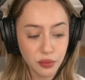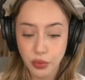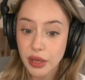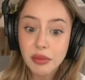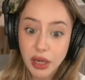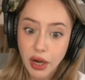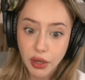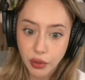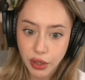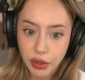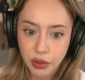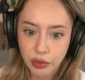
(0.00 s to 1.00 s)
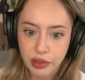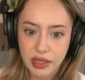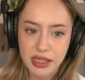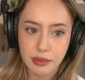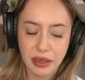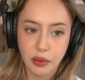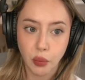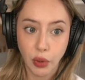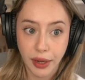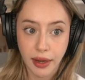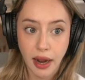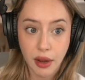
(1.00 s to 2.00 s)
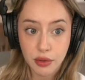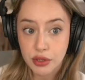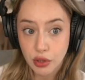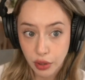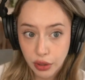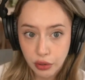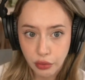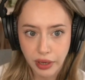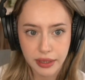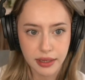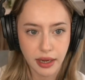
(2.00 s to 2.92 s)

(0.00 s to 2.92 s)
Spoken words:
women are going through this. But when I was going through it,